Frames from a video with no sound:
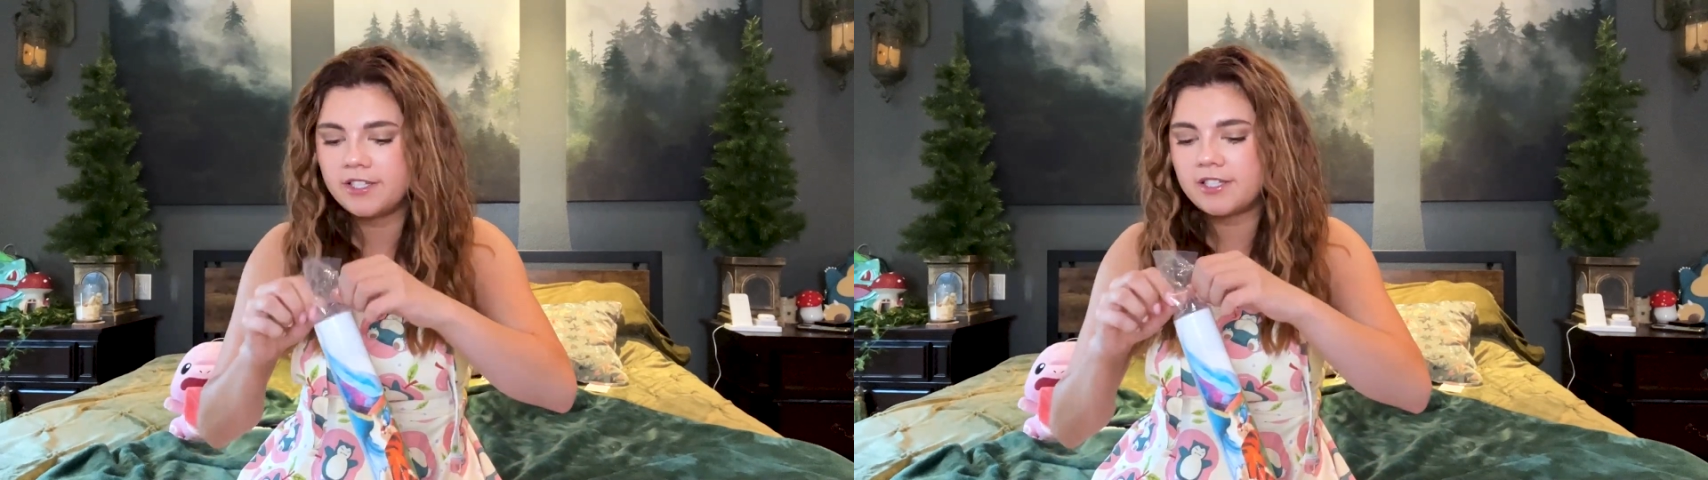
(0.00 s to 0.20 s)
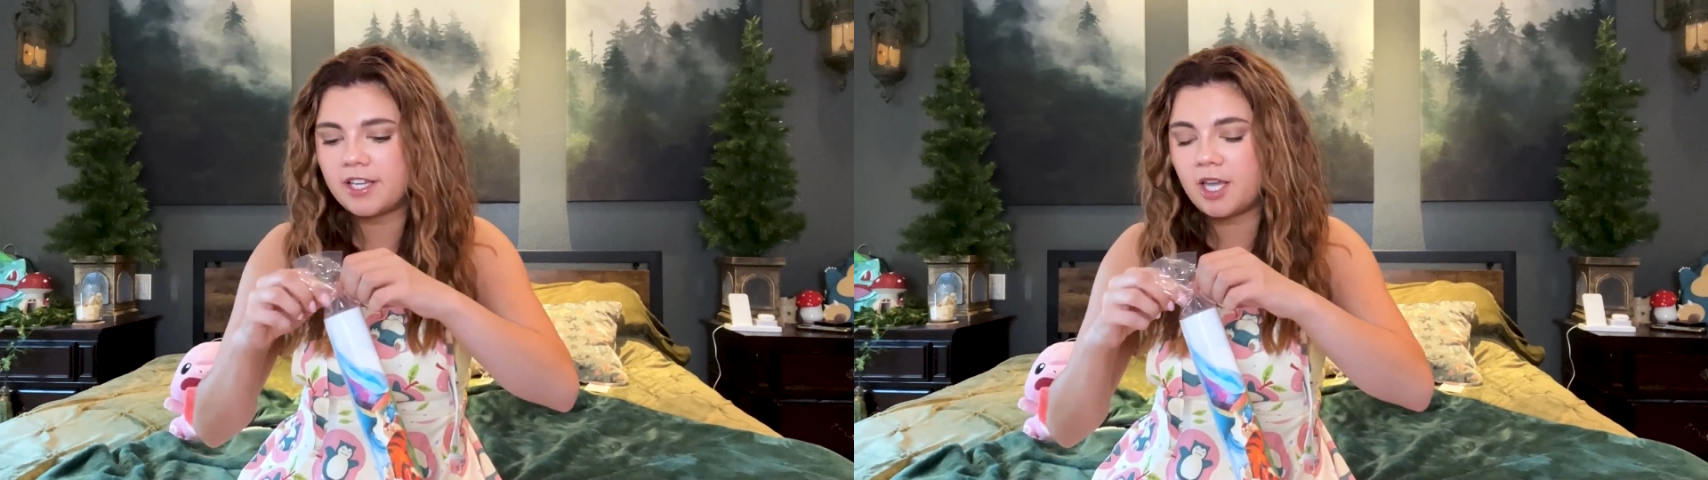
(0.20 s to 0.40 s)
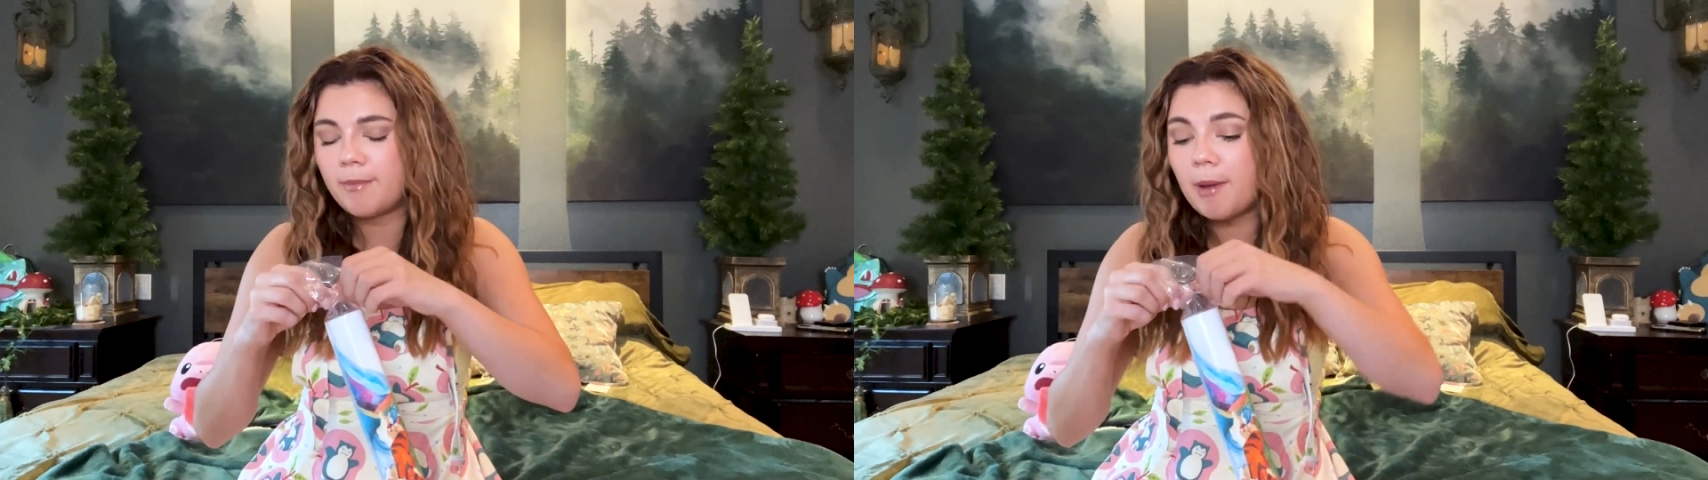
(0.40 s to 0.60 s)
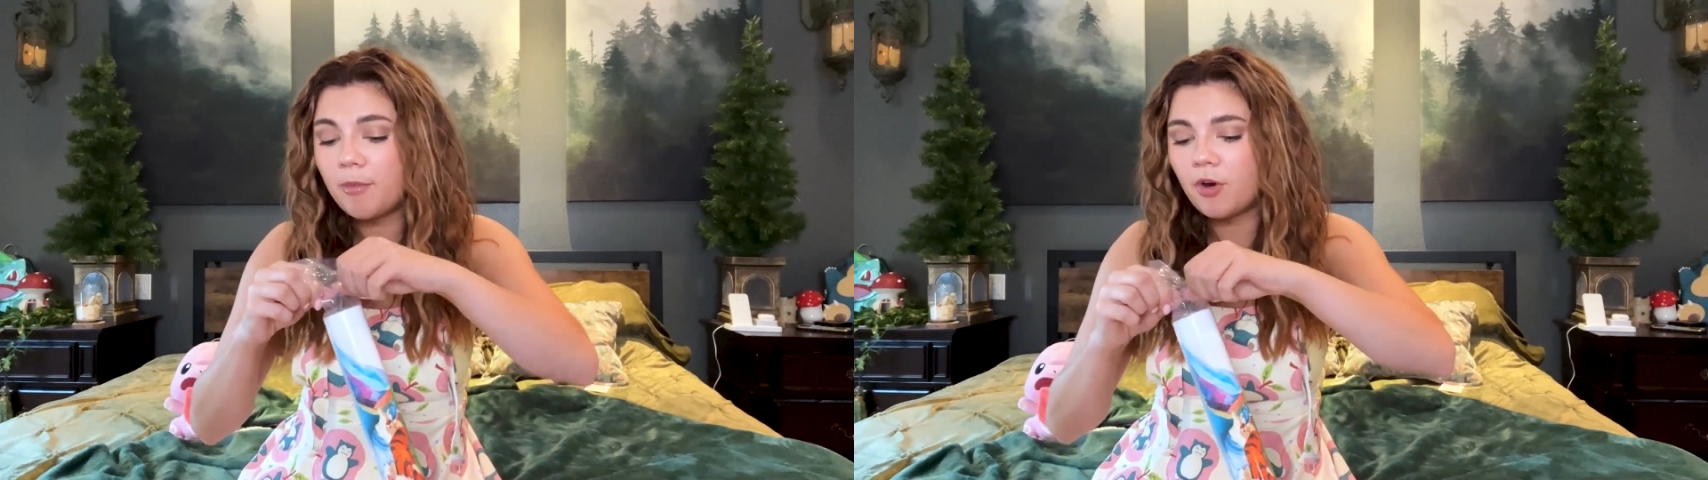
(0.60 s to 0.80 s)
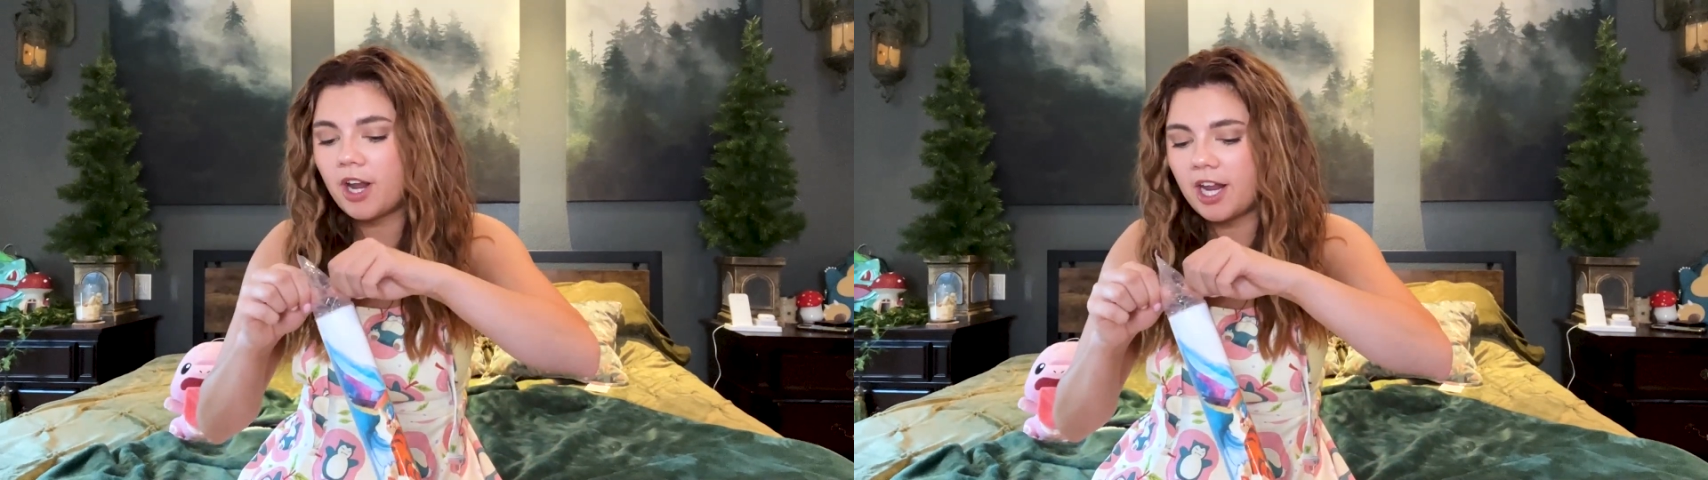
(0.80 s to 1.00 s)
to
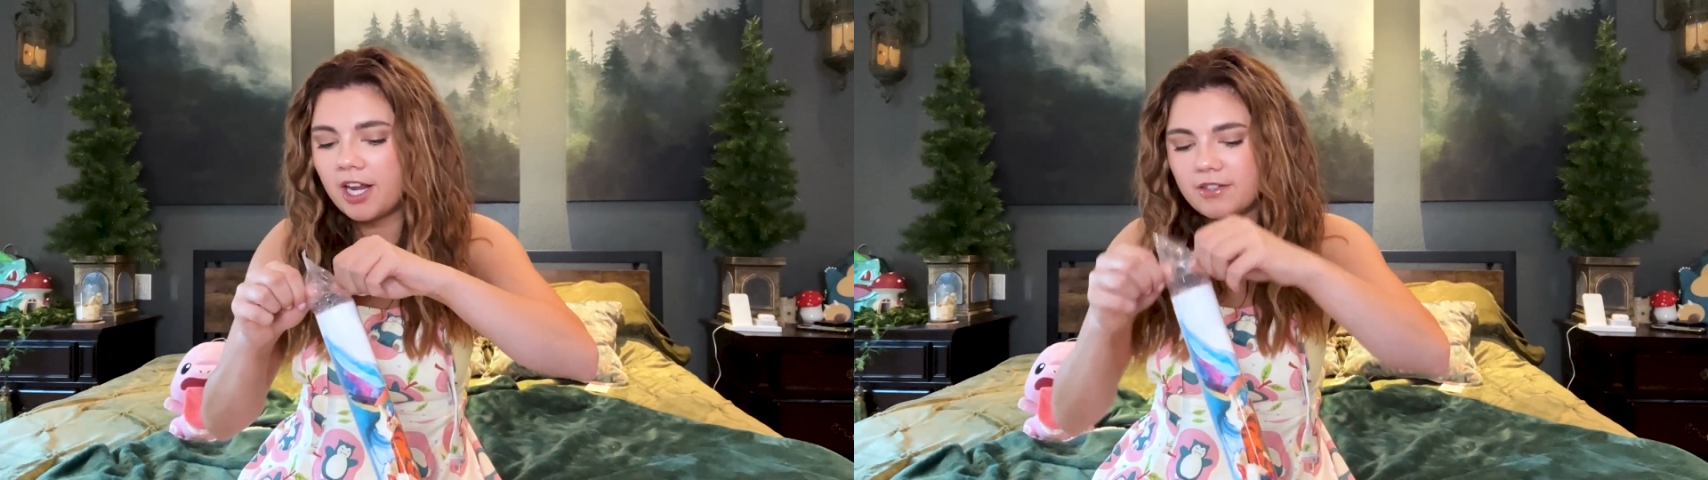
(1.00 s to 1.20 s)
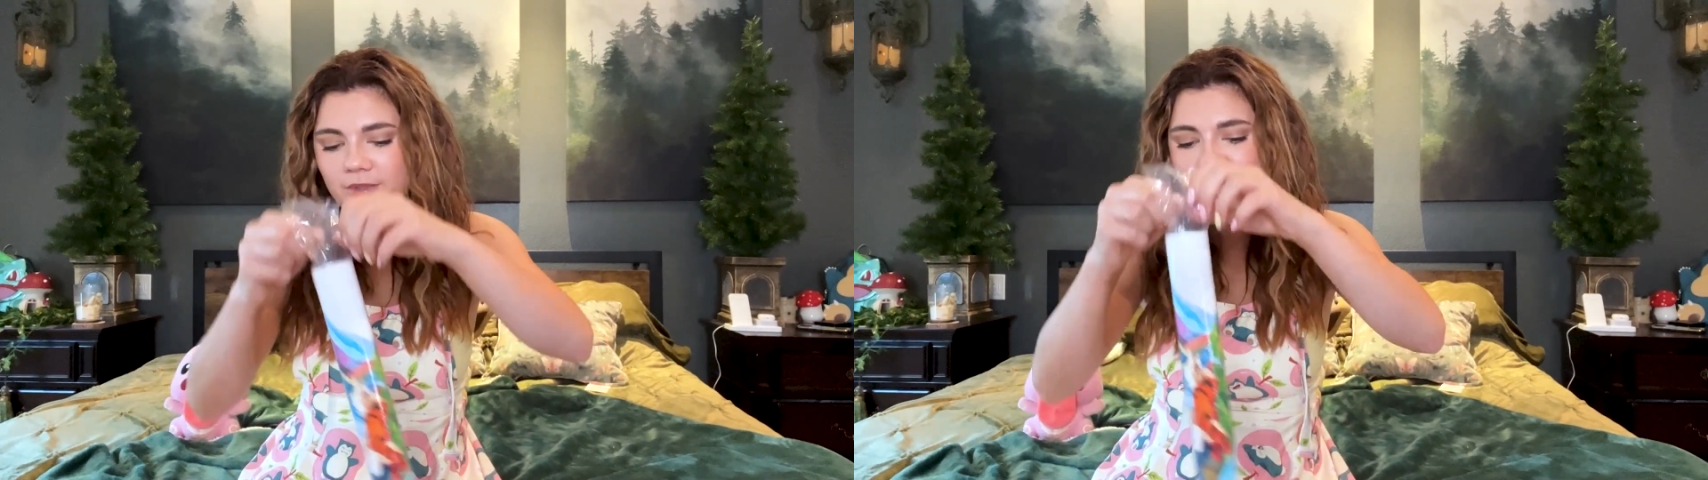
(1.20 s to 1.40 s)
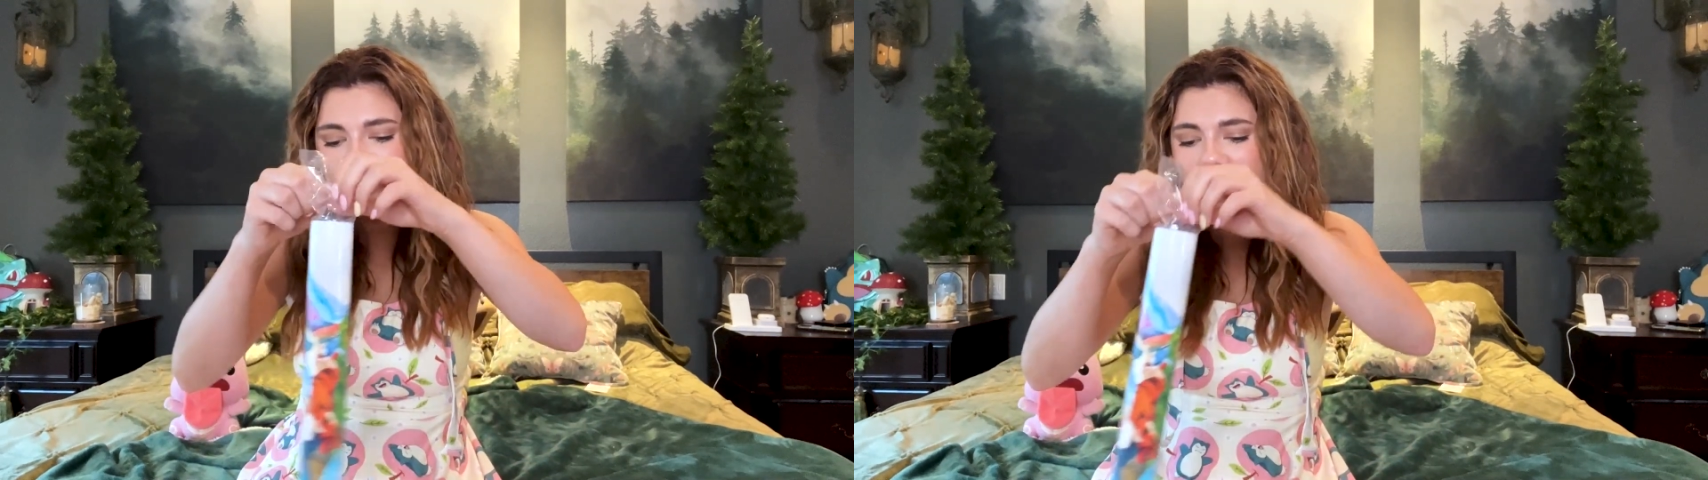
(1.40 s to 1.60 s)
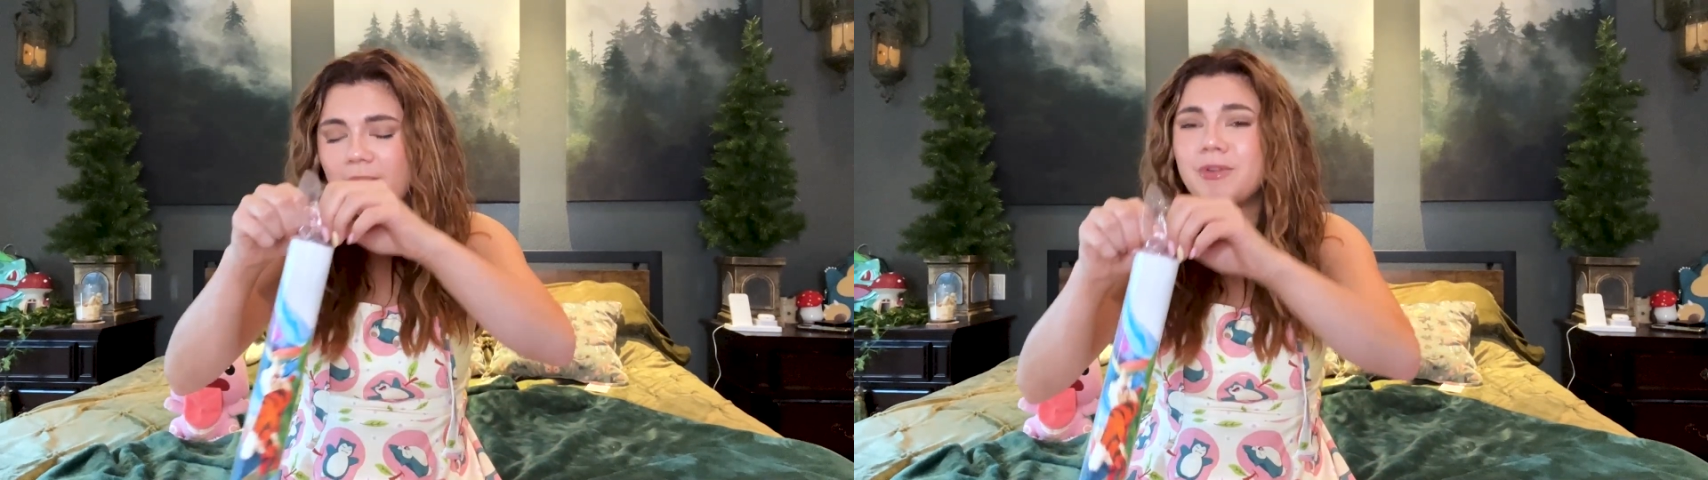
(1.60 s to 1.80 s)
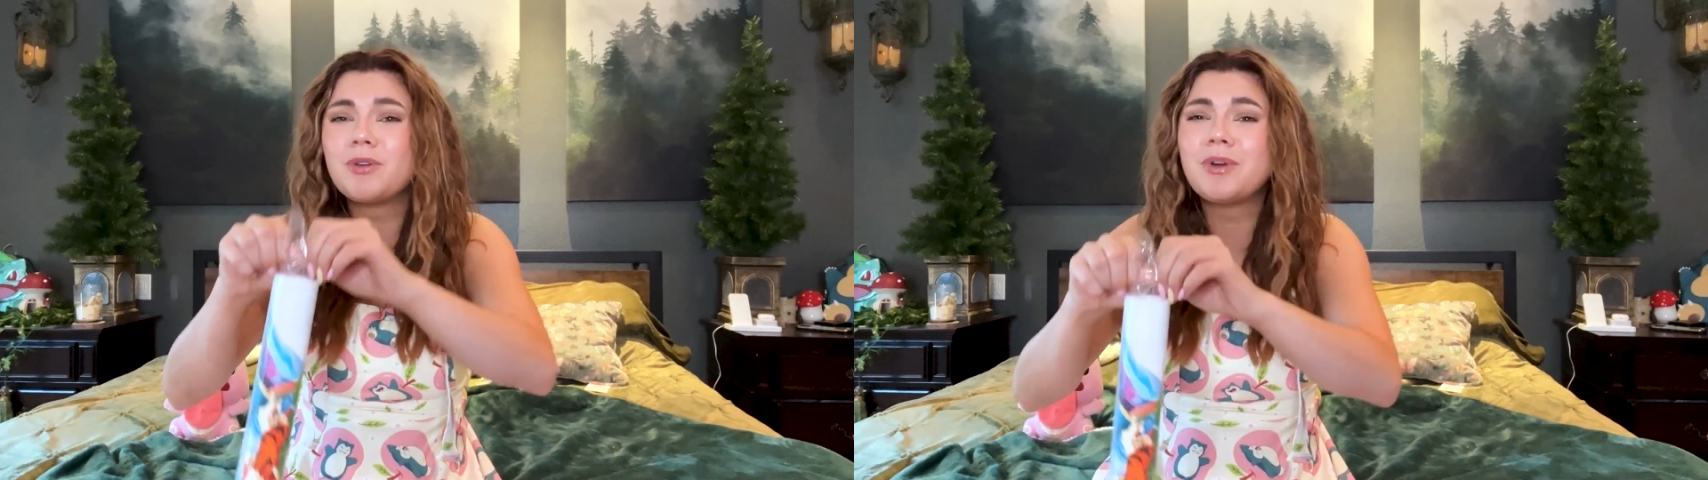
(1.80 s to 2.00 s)
commemorate, which I'm gonna